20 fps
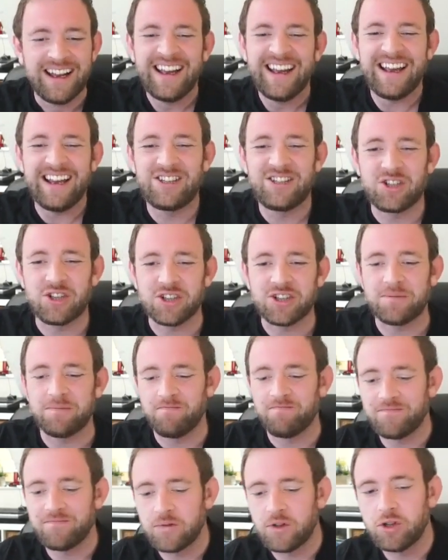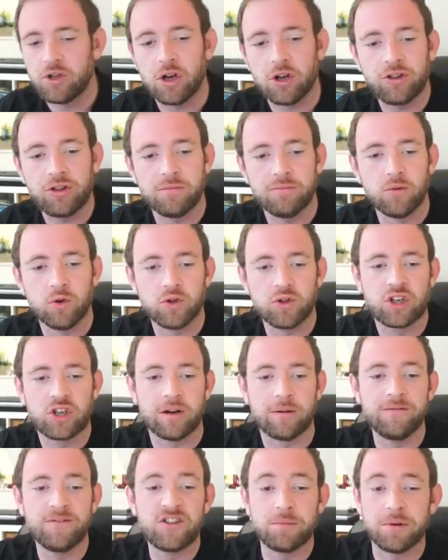It's just not the most
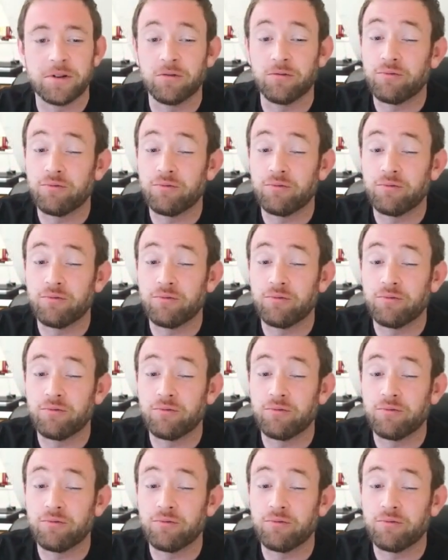comfortable.